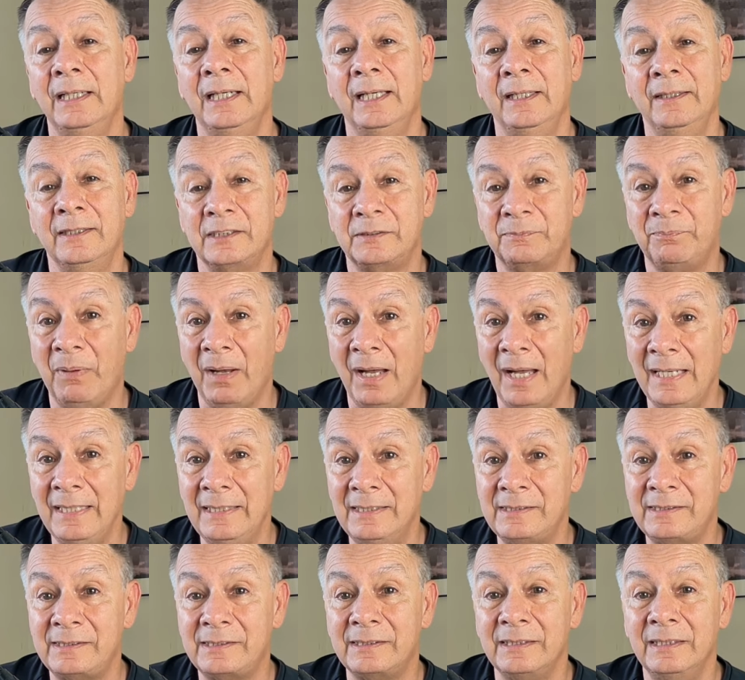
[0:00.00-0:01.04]
And this
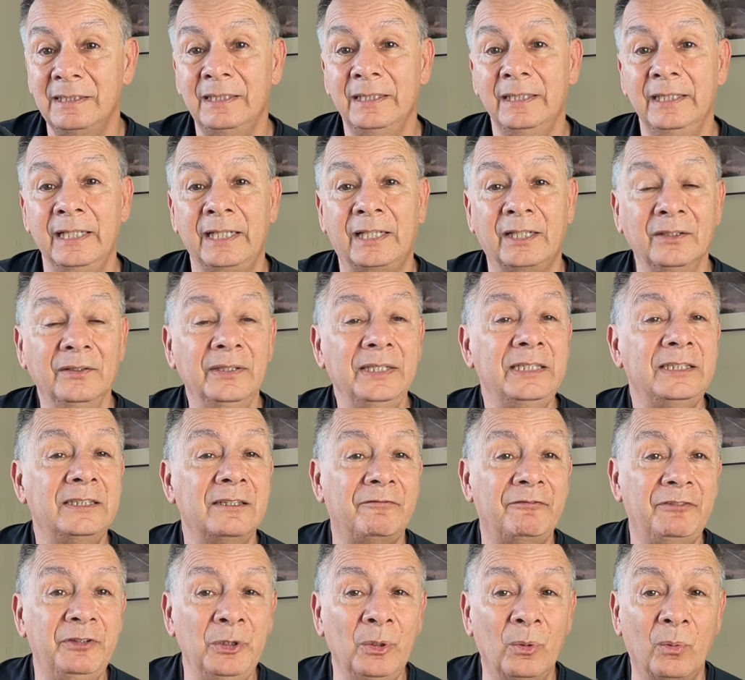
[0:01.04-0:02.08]
bias, it can lead to
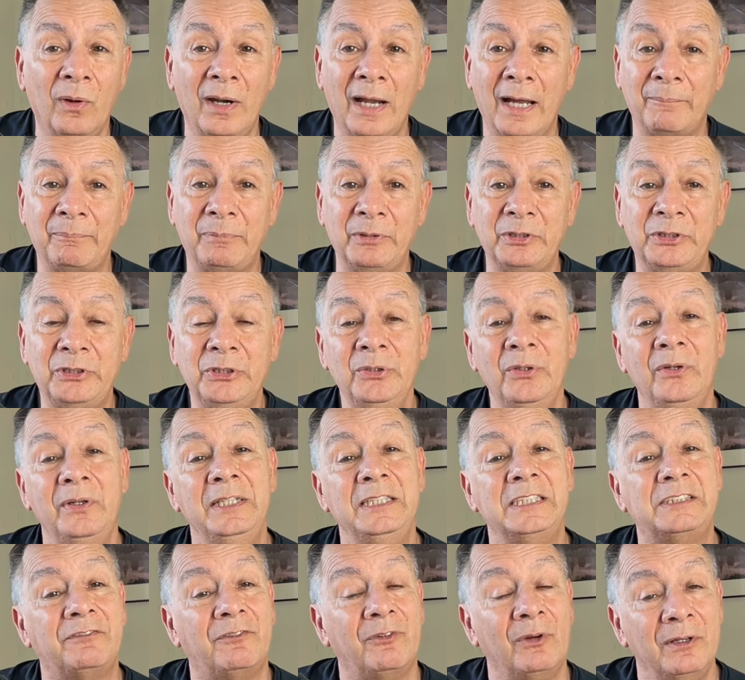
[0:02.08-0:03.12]
fewer
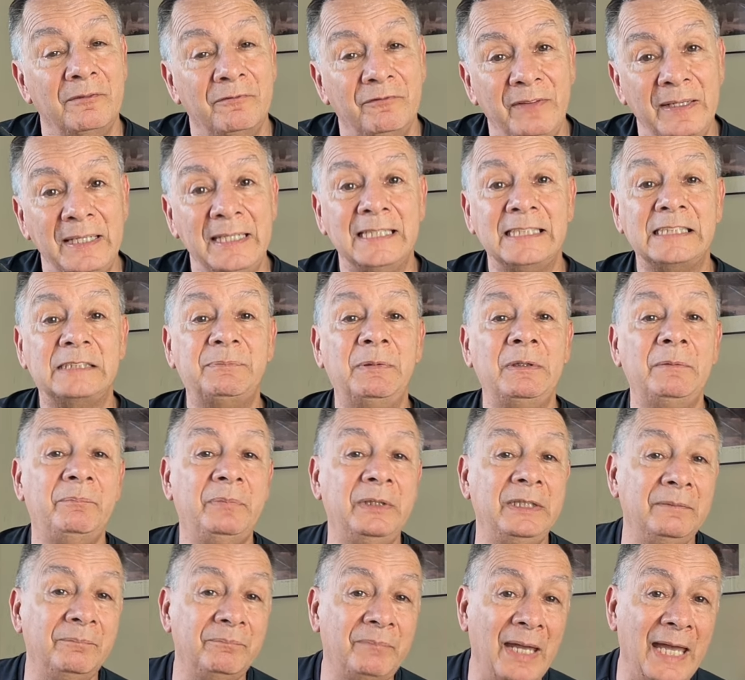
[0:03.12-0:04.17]
opportunities for advancement,
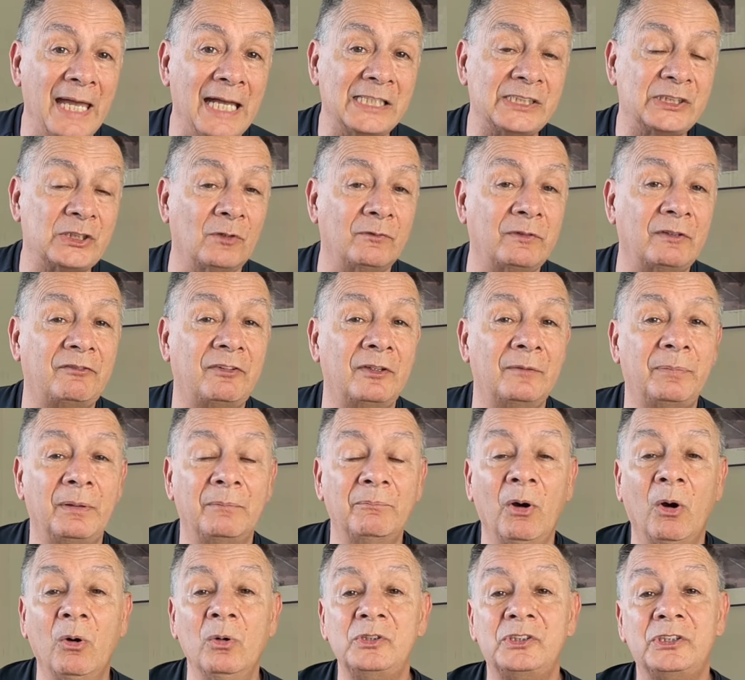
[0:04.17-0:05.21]
being passed over for
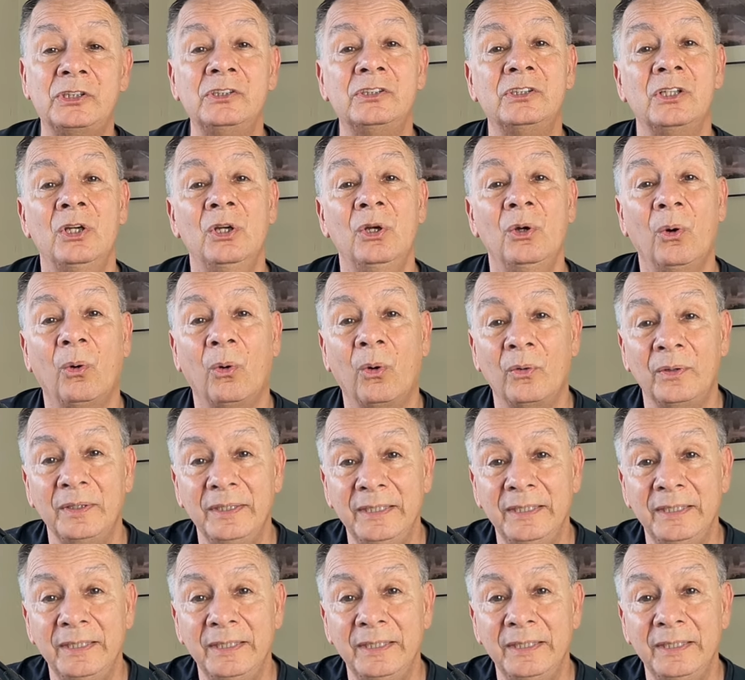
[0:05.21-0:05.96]
promotions, or